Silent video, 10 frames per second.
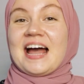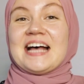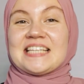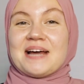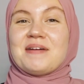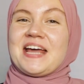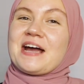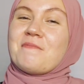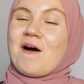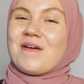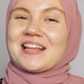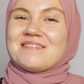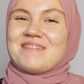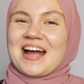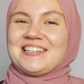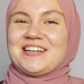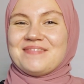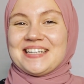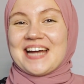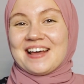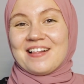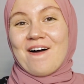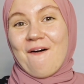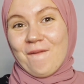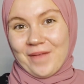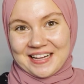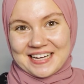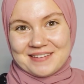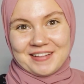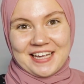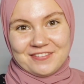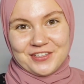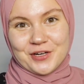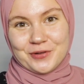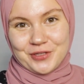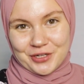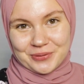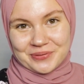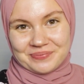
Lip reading: Assalamu alaikum, welcome back to my channel, or welcome if you're new.